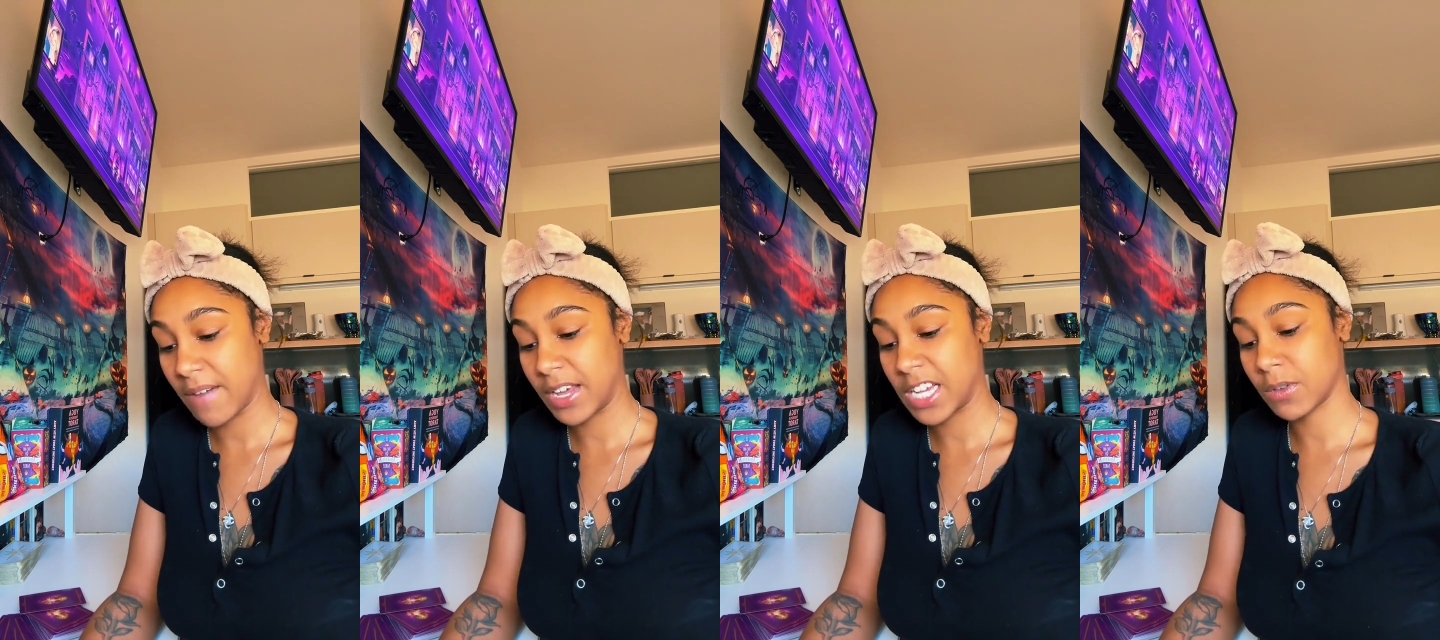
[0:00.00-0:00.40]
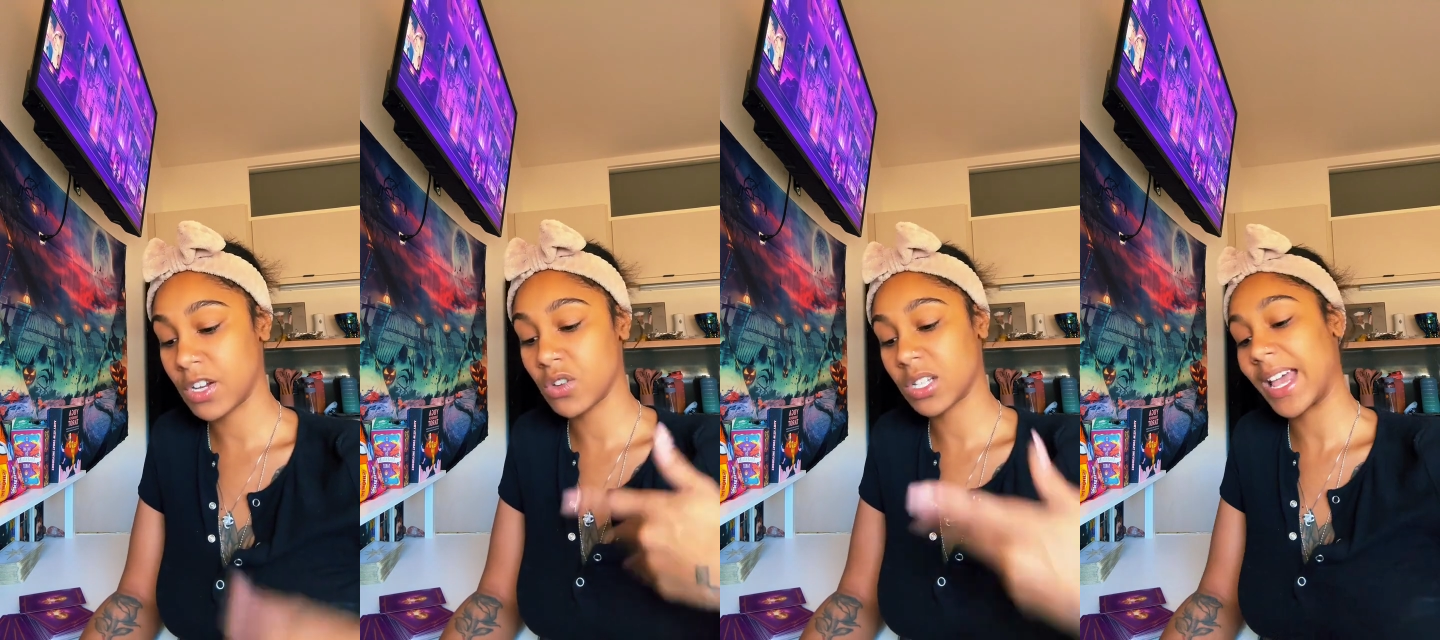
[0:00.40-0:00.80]
have days
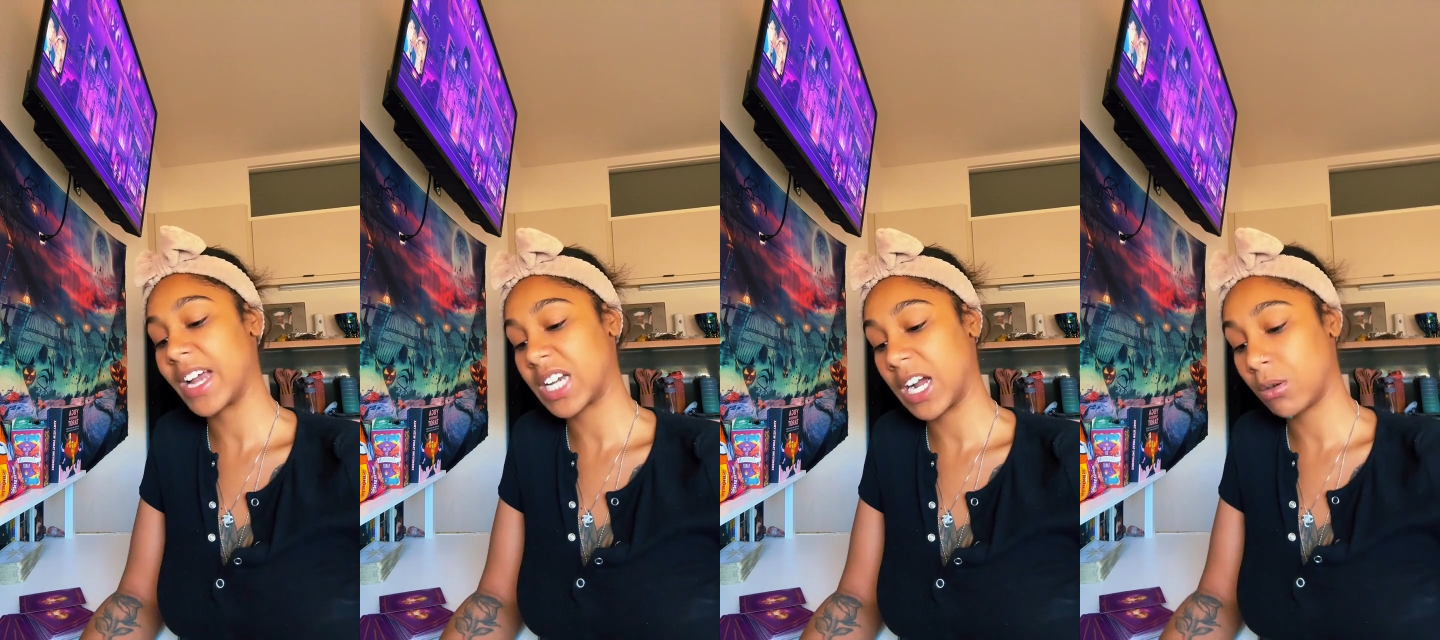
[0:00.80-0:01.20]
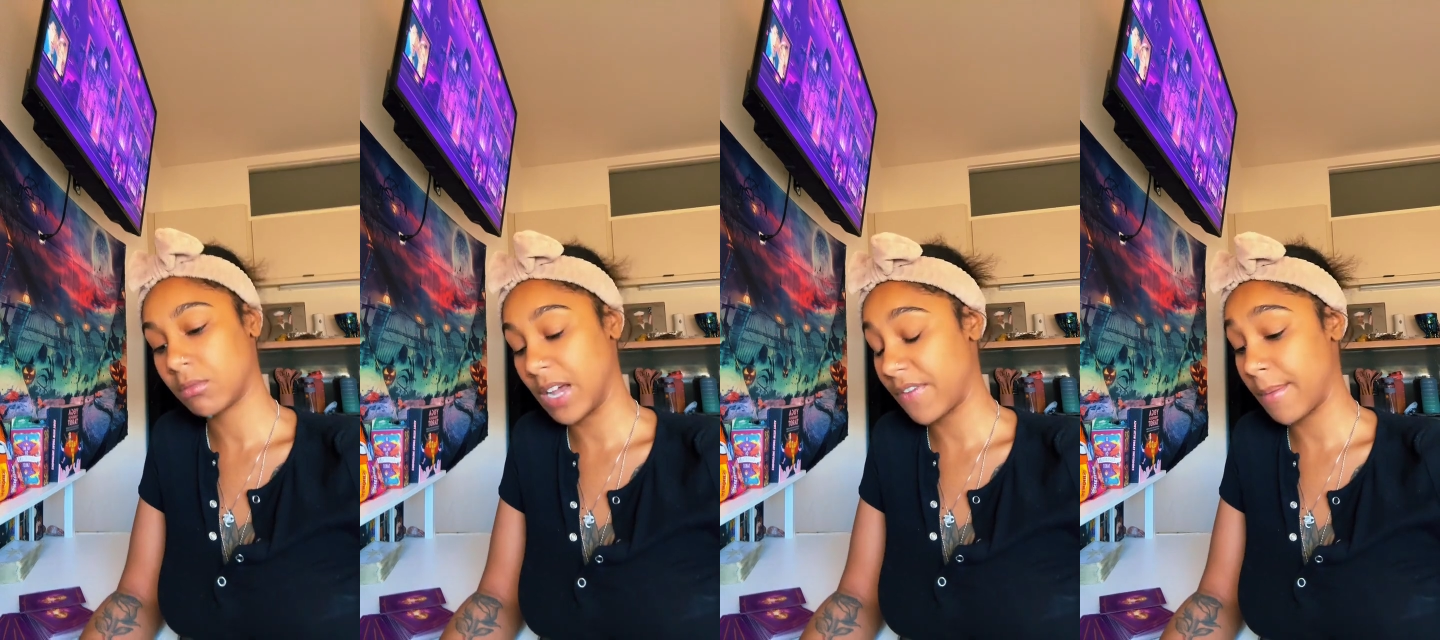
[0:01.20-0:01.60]
where you just lash out,
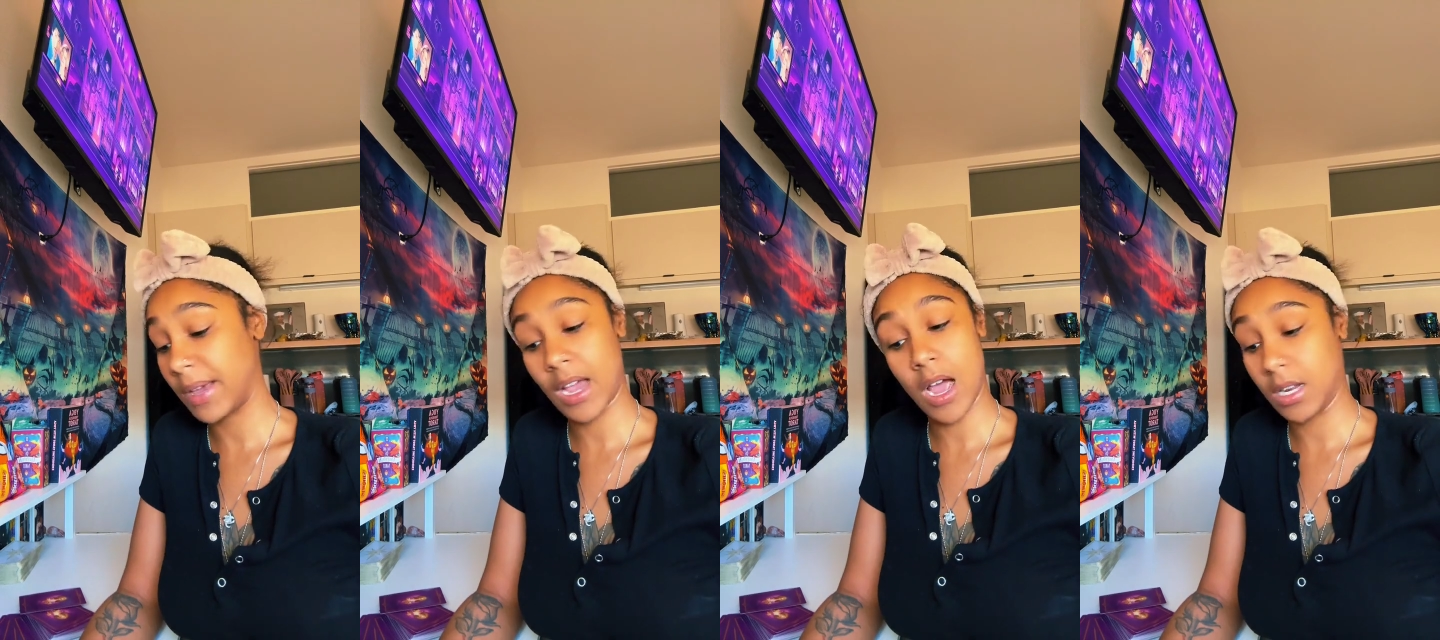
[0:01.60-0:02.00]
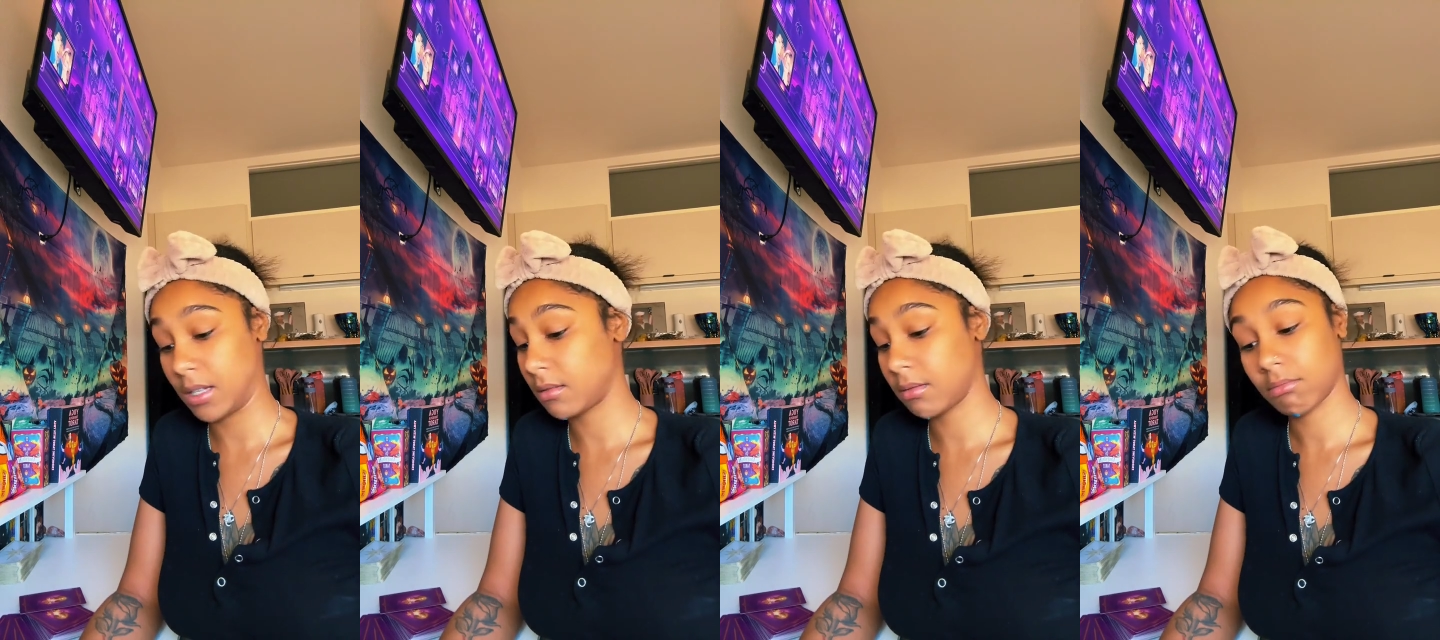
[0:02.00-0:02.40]
if I'm being
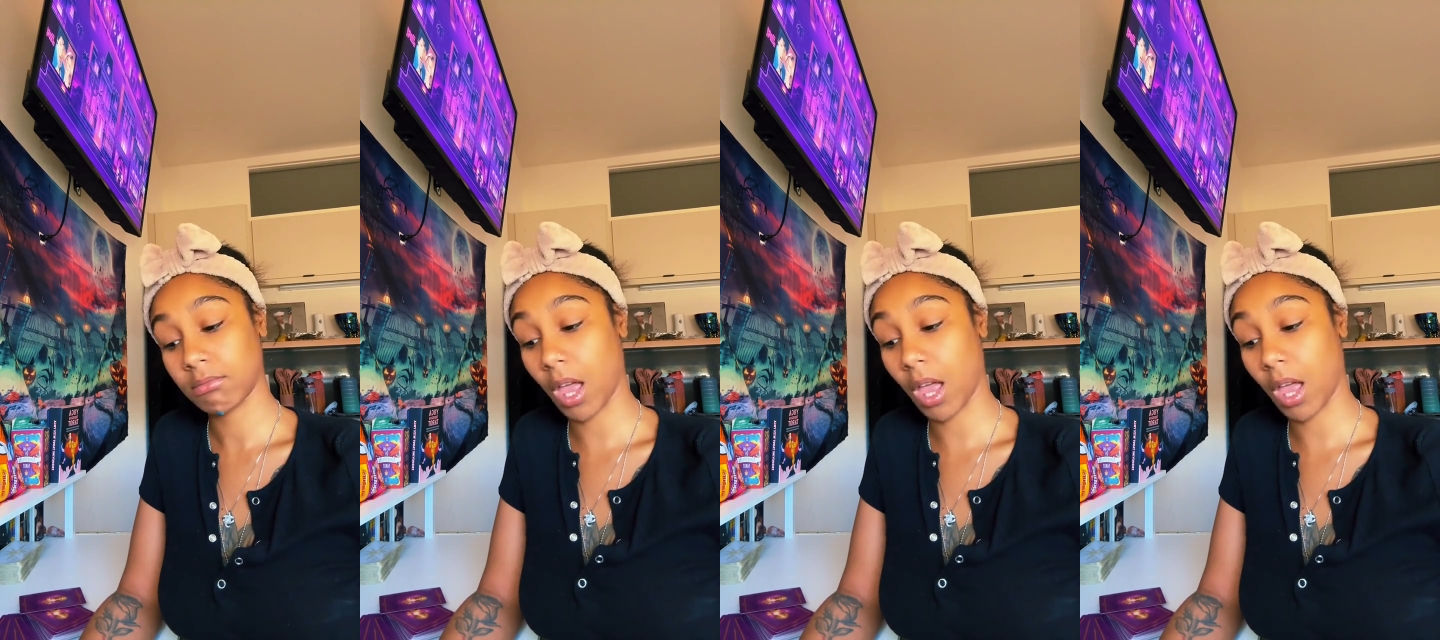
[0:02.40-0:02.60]
honest.